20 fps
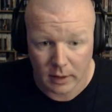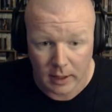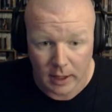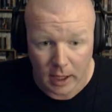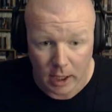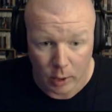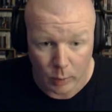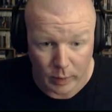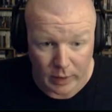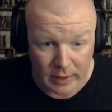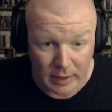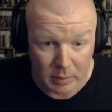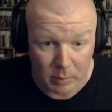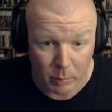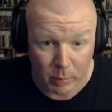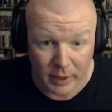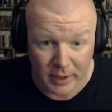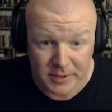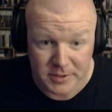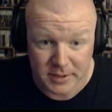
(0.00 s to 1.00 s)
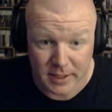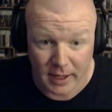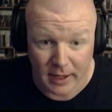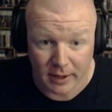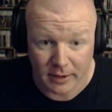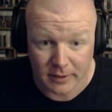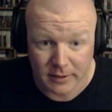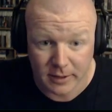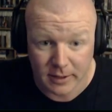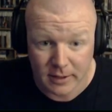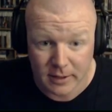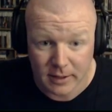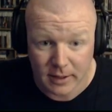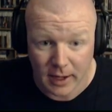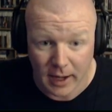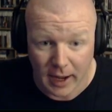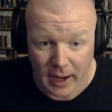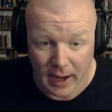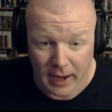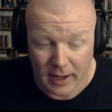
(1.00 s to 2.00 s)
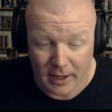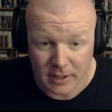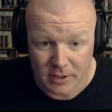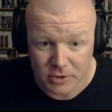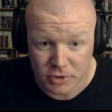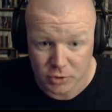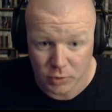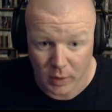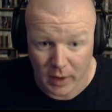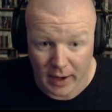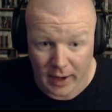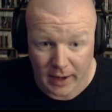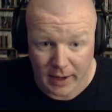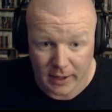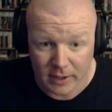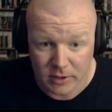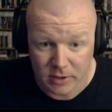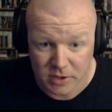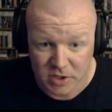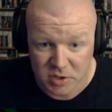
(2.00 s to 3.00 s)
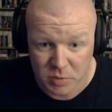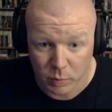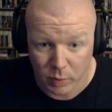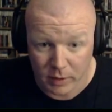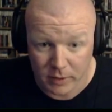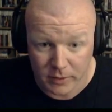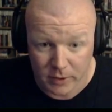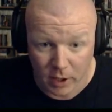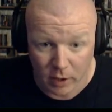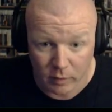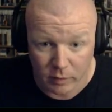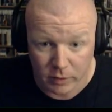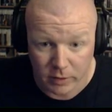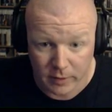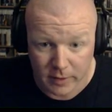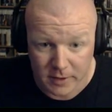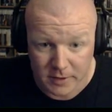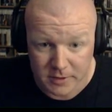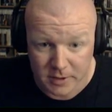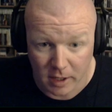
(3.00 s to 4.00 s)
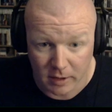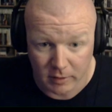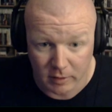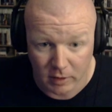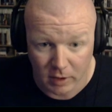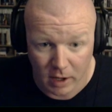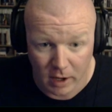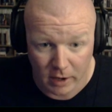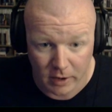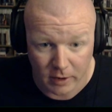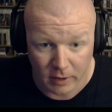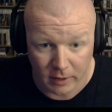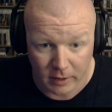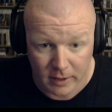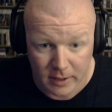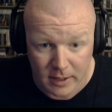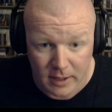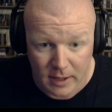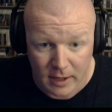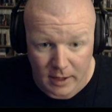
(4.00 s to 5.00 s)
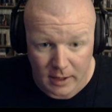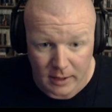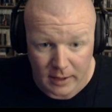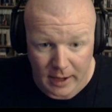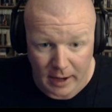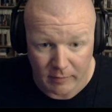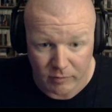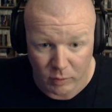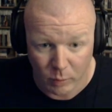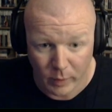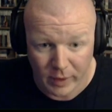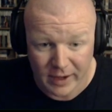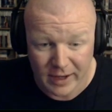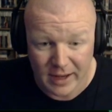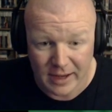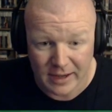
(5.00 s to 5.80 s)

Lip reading: Quickly bust out and try to sprint over to this other locker. Now, from what I can